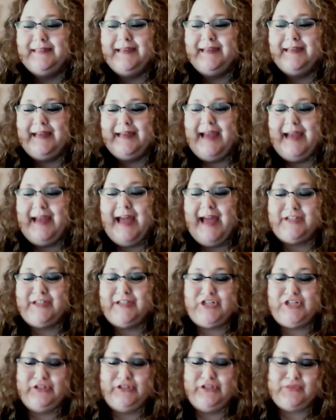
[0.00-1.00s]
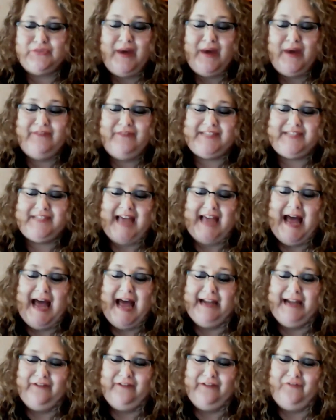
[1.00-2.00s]
and had Jill's wife
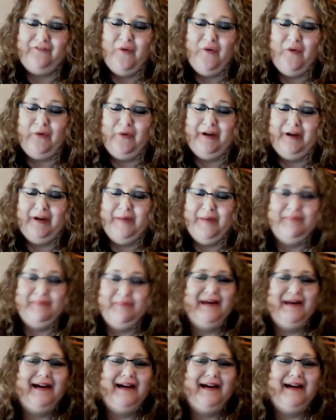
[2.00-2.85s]
sign it for him.